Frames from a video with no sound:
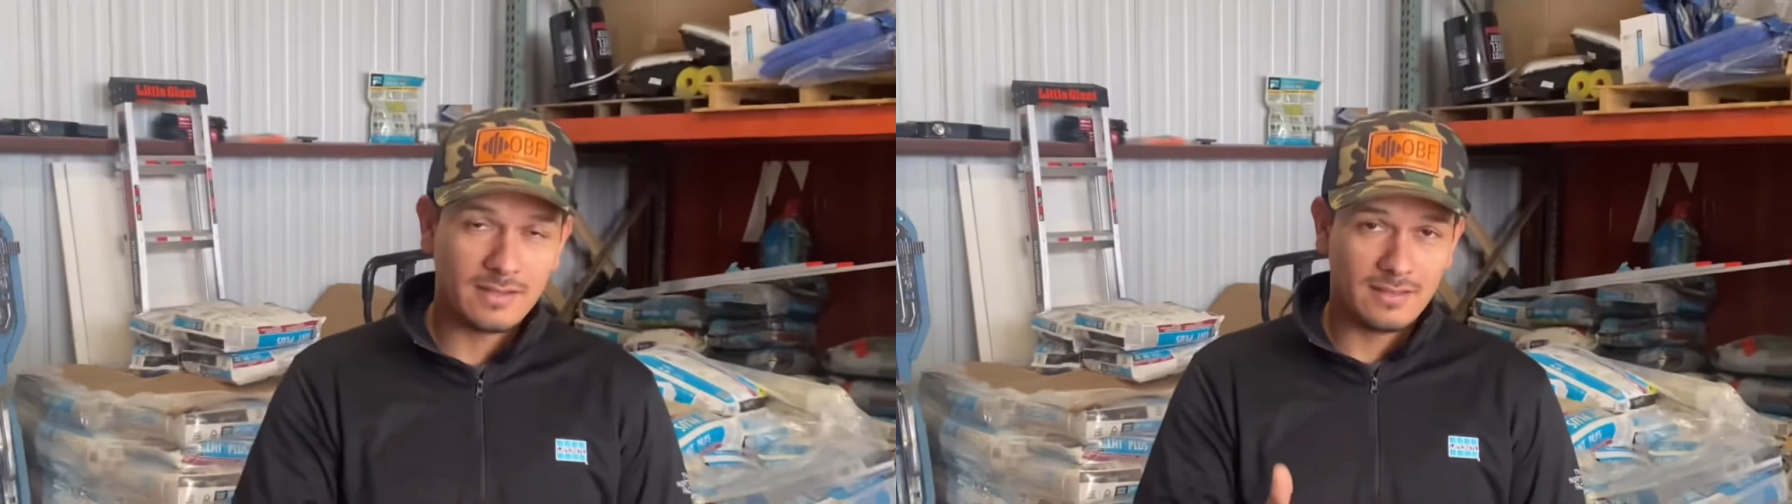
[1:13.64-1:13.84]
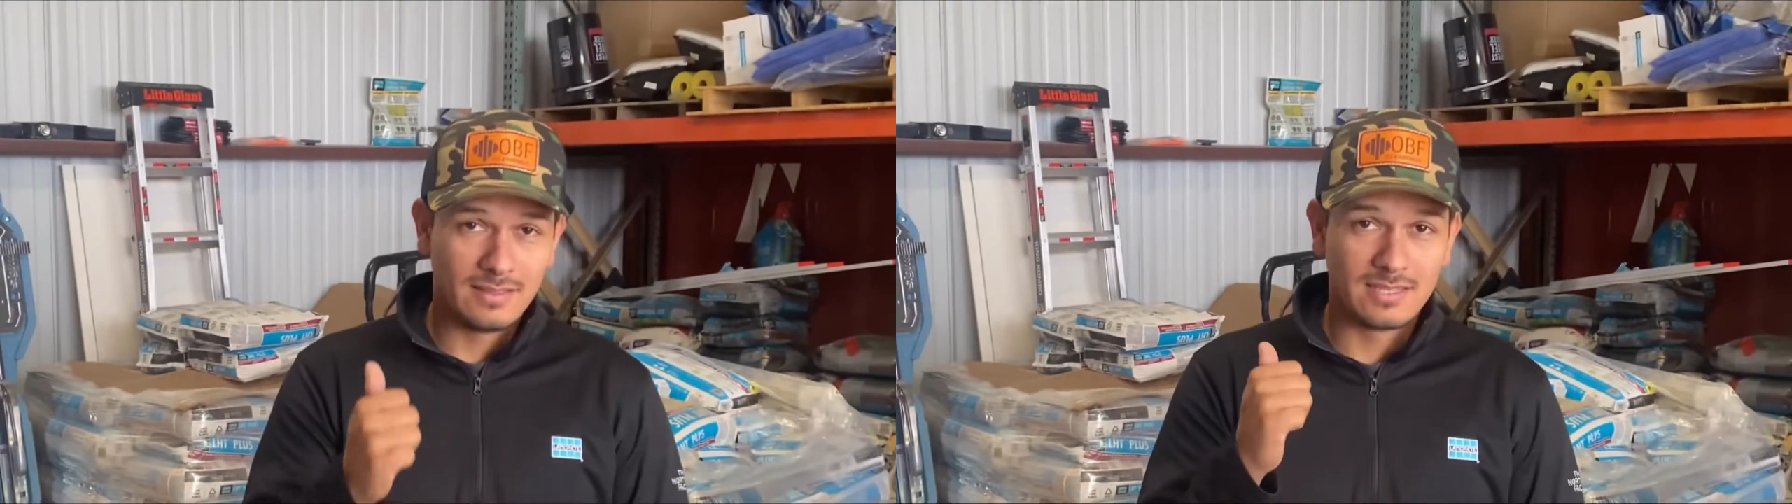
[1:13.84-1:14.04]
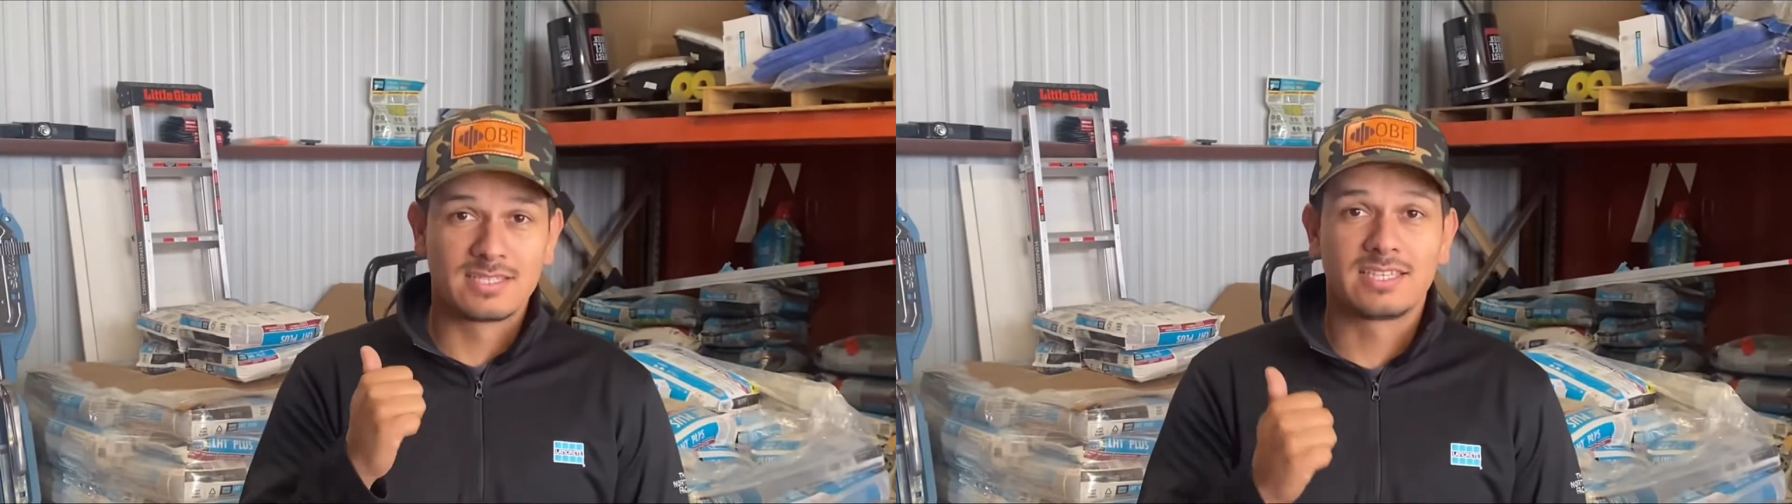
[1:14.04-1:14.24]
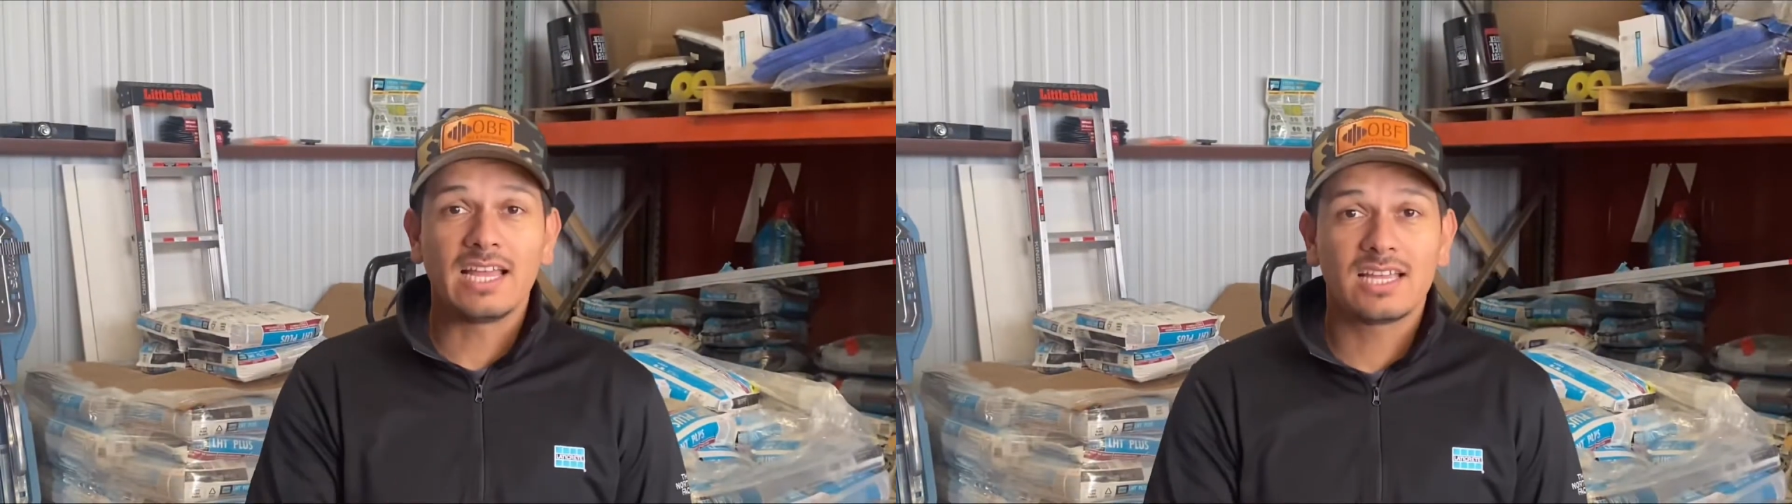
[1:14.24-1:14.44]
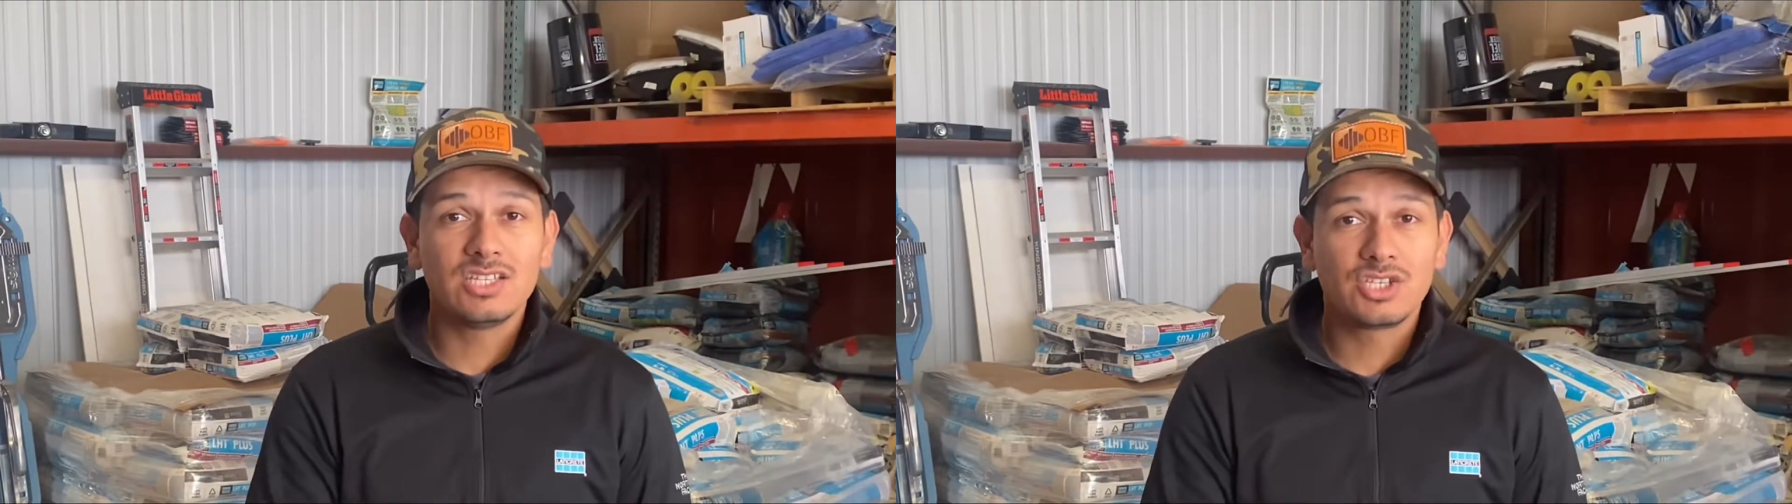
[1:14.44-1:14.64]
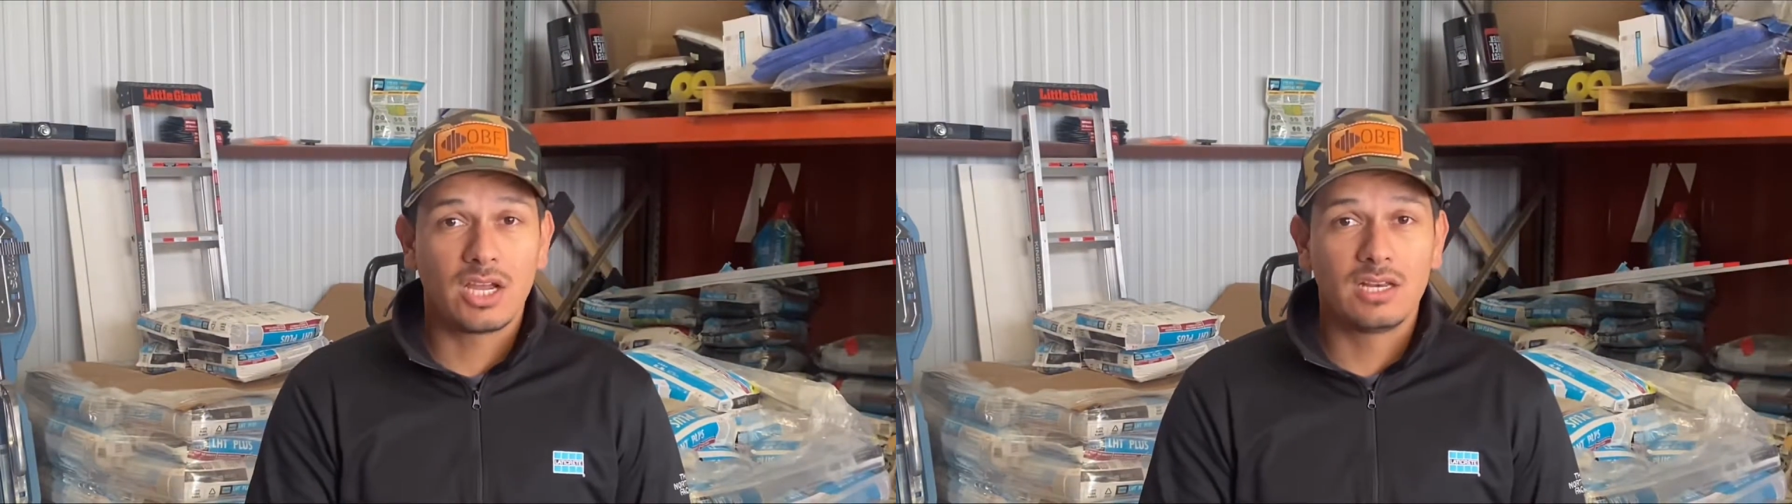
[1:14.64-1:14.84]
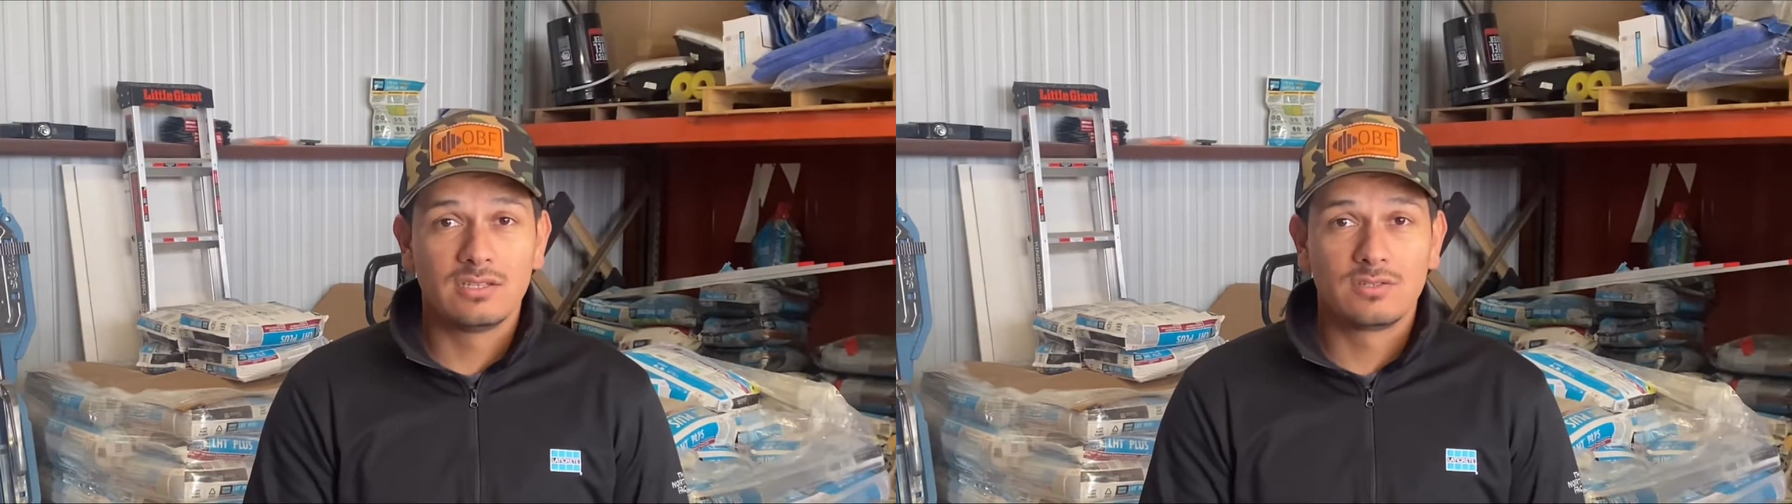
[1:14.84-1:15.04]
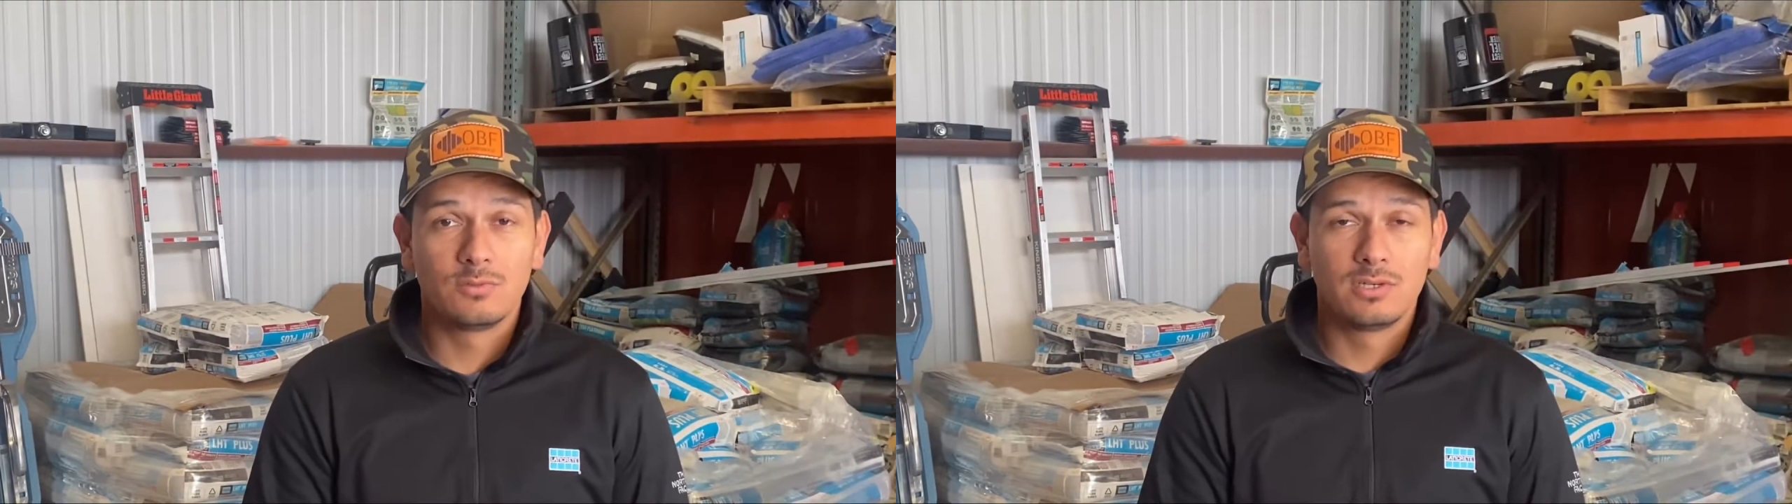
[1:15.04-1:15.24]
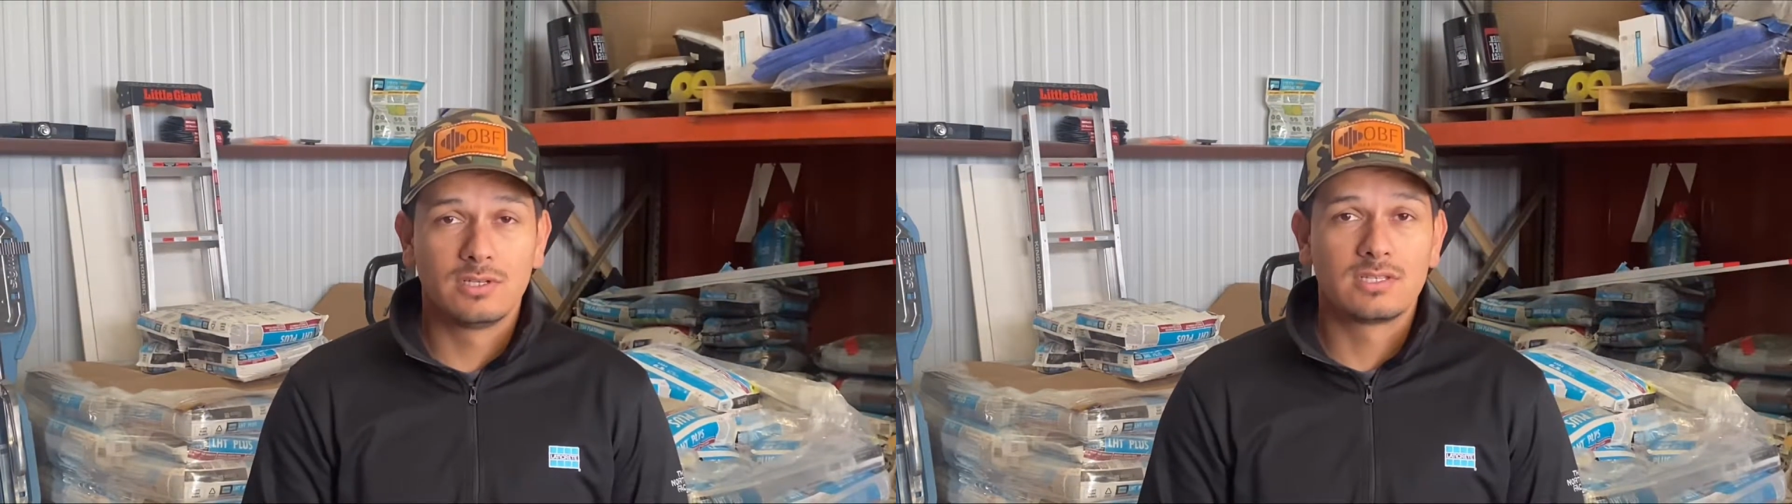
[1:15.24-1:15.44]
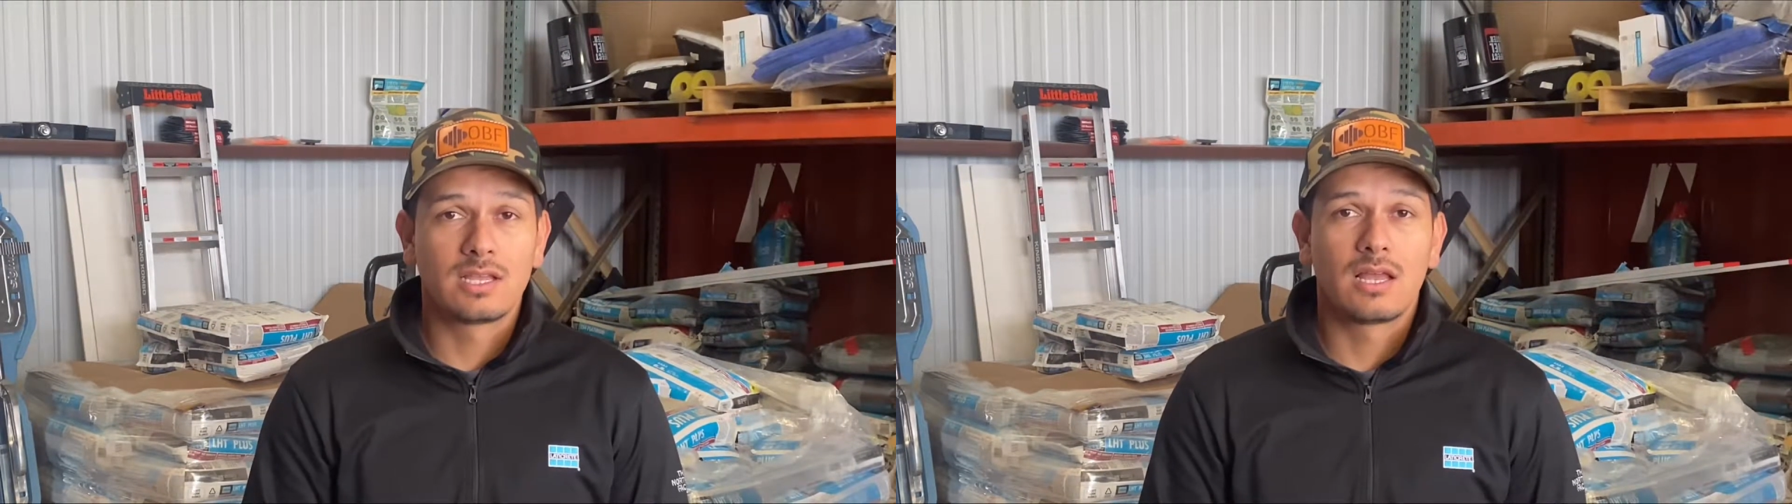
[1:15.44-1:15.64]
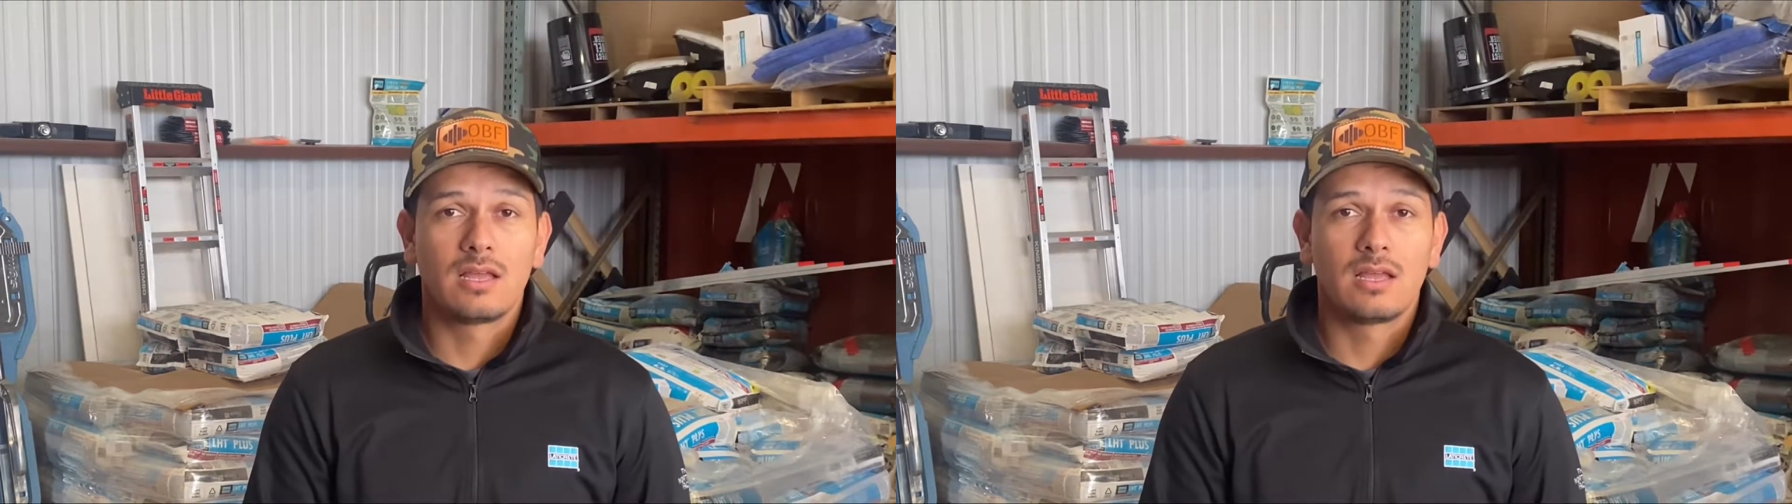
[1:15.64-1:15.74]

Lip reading: The second challenge was